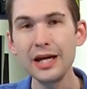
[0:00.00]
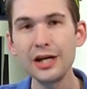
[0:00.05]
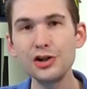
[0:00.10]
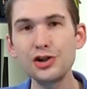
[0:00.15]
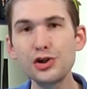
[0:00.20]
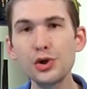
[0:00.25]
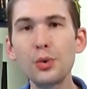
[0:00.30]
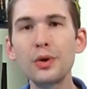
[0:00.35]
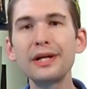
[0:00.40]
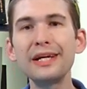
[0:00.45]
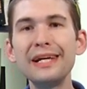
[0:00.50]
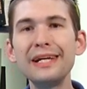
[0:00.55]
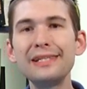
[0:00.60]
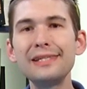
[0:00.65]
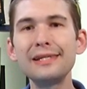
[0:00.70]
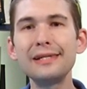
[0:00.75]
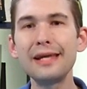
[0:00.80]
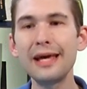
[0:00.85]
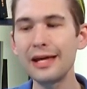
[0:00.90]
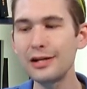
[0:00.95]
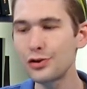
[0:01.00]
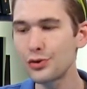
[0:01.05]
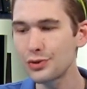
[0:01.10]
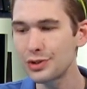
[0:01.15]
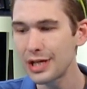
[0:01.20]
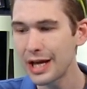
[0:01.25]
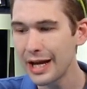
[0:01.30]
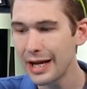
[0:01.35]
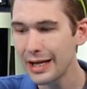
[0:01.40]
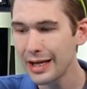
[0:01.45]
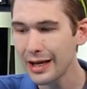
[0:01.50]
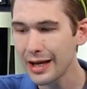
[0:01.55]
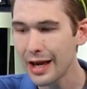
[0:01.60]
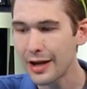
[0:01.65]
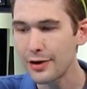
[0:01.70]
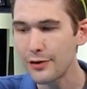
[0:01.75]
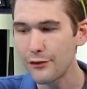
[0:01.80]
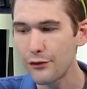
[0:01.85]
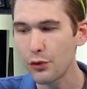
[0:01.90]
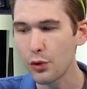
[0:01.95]
In short, it's an entertaining
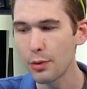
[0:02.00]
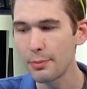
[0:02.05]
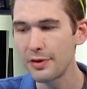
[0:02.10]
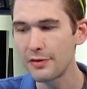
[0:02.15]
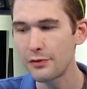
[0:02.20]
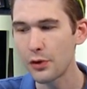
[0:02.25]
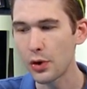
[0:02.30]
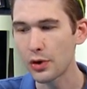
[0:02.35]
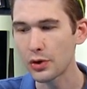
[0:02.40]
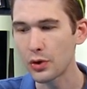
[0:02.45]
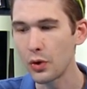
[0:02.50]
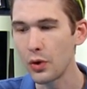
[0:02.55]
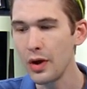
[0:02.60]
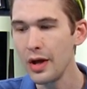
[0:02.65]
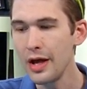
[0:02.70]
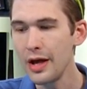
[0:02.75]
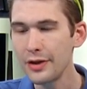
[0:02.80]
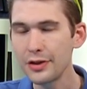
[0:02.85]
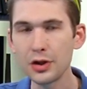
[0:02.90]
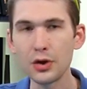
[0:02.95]
and informative article